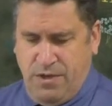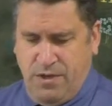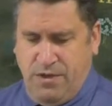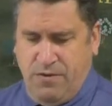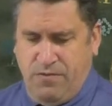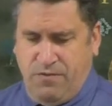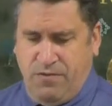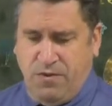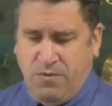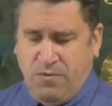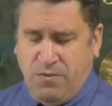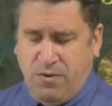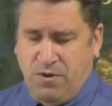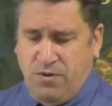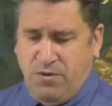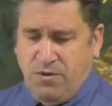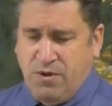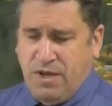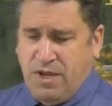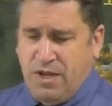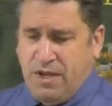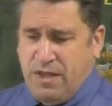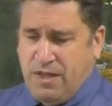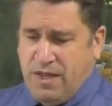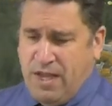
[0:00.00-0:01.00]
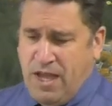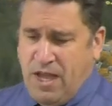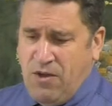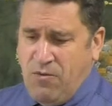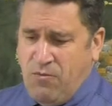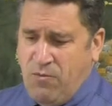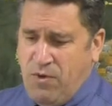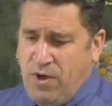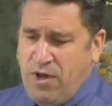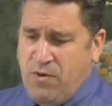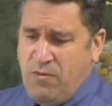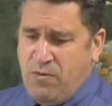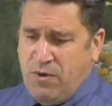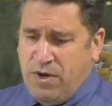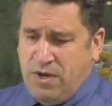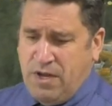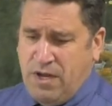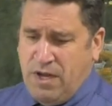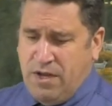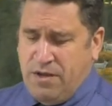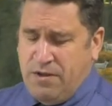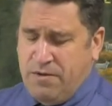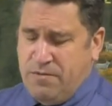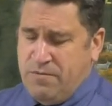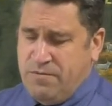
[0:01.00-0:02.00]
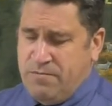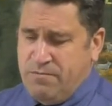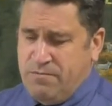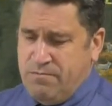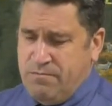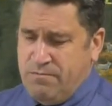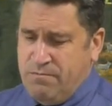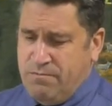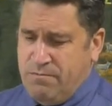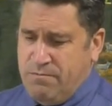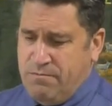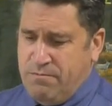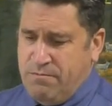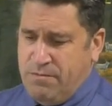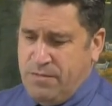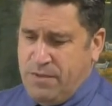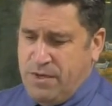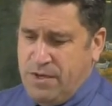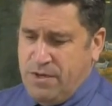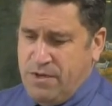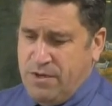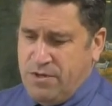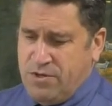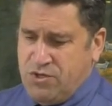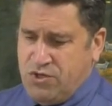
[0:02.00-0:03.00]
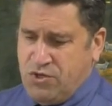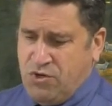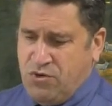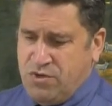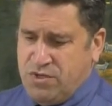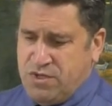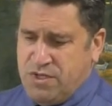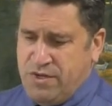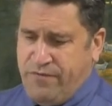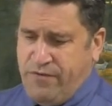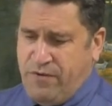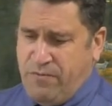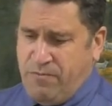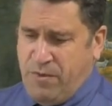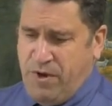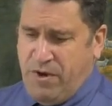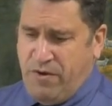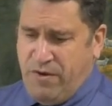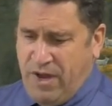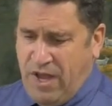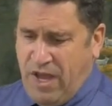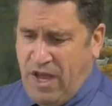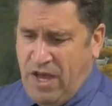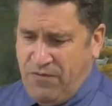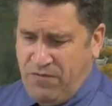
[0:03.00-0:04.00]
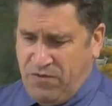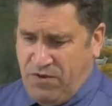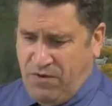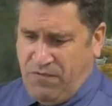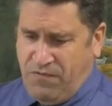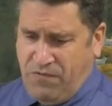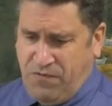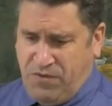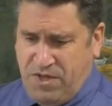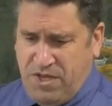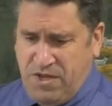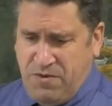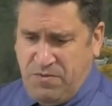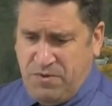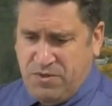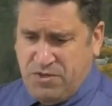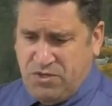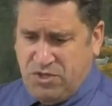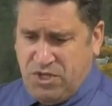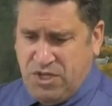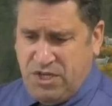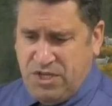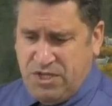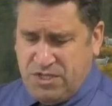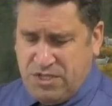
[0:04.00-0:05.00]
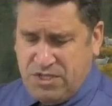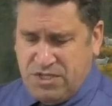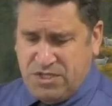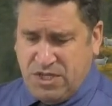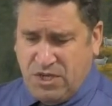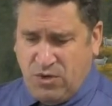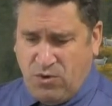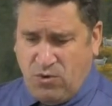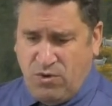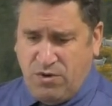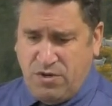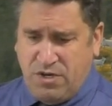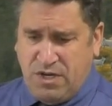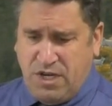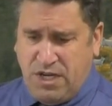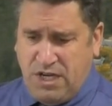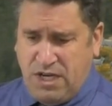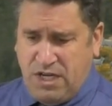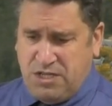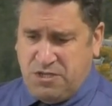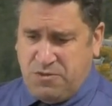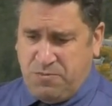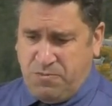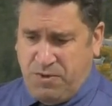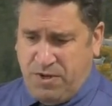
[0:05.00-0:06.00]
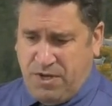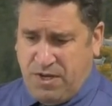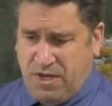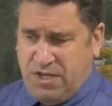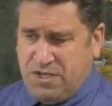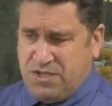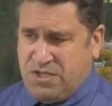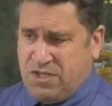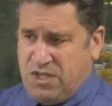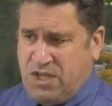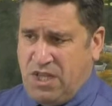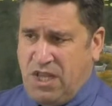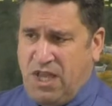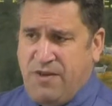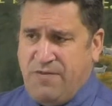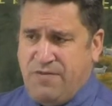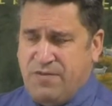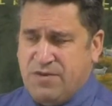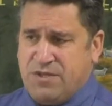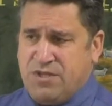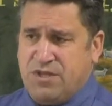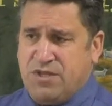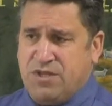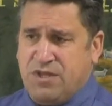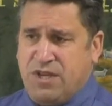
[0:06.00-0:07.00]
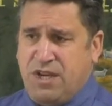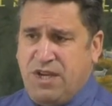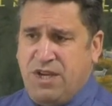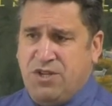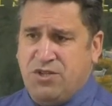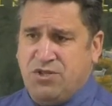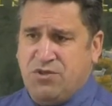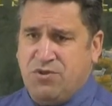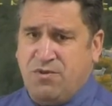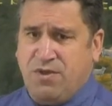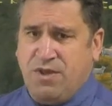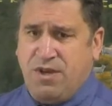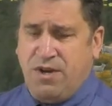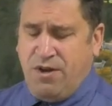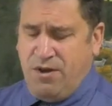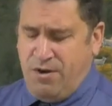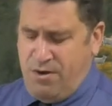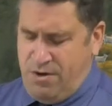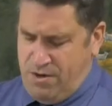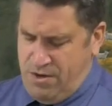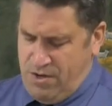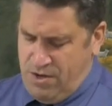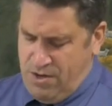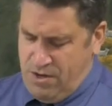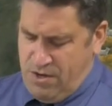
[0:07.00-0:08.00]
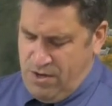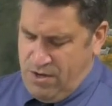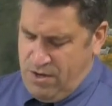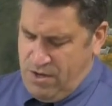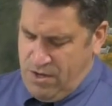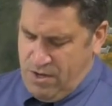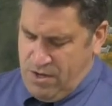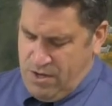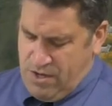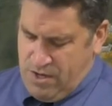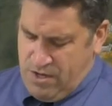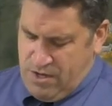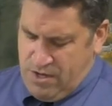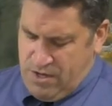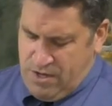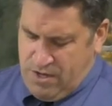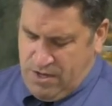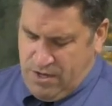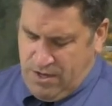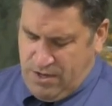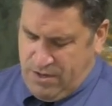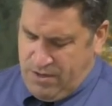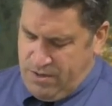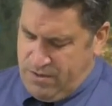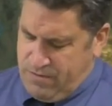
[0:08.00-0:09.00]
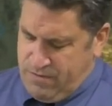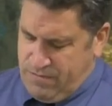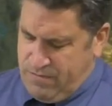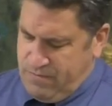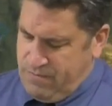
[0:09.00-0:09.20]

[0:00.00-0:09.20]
if we would look at it that way, when uh, Joseph and Mary have to flee with Jesus to go into Egypt because his life was in danger there. Uh,